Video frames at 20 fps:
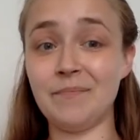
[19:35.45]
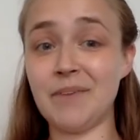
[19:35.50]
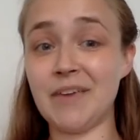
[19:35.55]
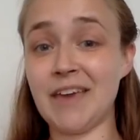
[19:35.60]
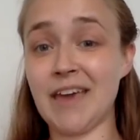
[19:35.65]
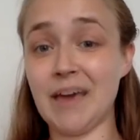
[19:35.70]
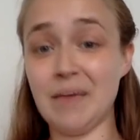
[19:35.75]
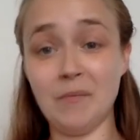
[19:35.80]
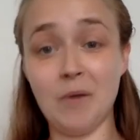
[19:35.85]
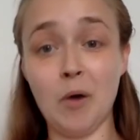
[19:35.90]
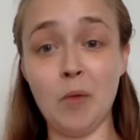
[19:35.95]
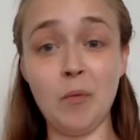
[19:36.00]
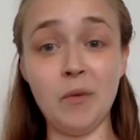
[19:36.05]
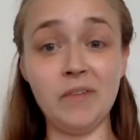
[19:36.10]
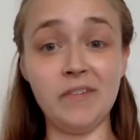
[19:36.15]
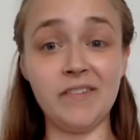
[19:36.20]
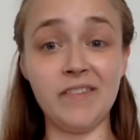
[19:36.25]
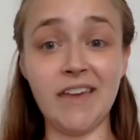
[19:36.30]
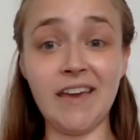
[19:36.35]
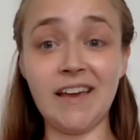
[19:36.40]
became
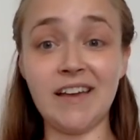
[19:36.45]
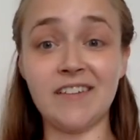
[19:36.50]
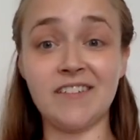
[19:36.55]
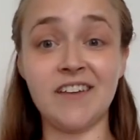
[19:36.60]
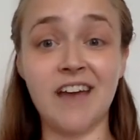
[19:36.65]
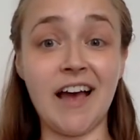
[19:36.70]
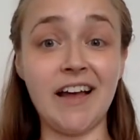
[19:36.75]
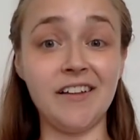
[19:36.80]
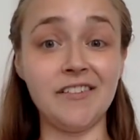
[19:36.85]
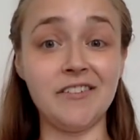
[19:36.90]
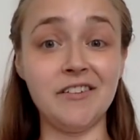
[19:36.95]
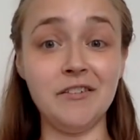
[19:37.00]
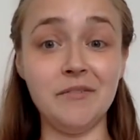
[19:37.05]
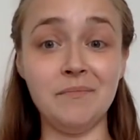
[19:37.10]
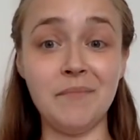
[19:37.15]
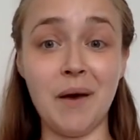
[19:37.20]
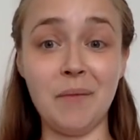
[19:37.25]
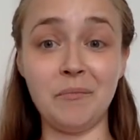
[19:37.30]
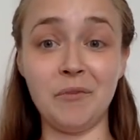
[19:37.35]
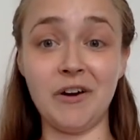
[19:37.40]
almost like a childhood
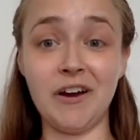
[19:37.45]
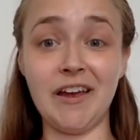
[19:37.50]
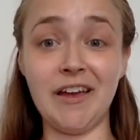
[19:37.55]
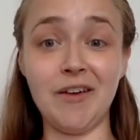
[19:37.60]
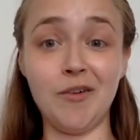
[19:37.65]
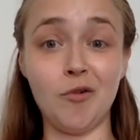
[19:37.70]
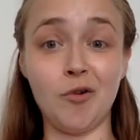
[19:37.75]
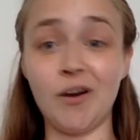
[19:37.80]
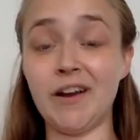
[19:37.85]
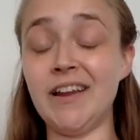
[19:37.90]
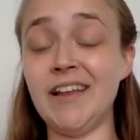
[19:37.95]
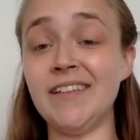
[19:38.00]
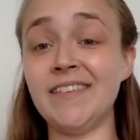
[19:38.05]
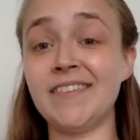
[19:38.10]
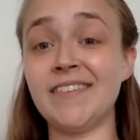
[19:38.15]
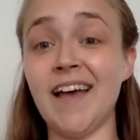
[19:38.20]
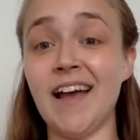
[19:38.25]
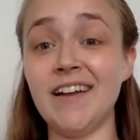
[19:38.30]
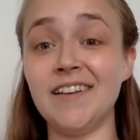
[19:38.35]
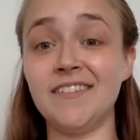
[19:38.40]
memory or an
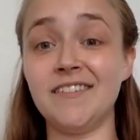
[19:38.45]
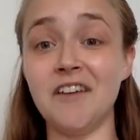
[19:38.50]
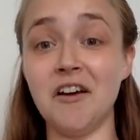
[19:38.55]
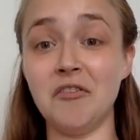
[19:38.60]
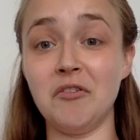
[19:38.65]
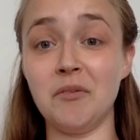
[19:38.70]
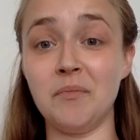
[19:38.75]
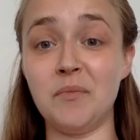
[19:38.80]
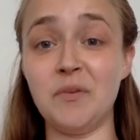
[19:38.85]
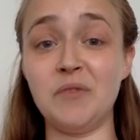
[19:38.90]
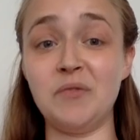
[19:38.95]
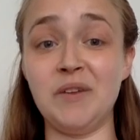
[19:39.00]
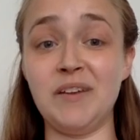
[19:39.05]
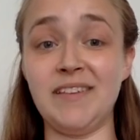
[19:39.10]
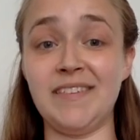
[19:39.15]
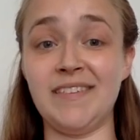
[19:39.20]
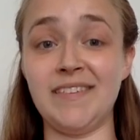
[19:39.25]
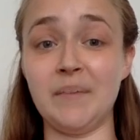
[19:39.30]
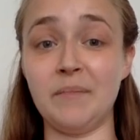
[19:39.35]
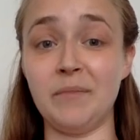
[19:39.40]
inside joke
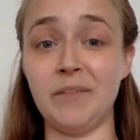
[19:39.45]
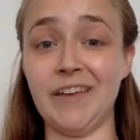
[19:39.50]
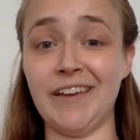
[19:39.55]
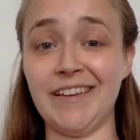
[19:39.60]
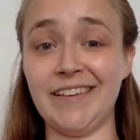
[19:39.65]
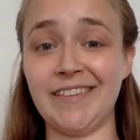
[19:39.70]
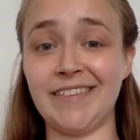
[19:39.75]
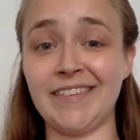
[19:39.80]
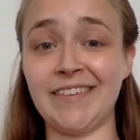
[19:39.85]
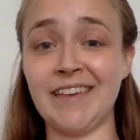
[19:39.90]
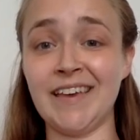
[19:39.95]
between siblings.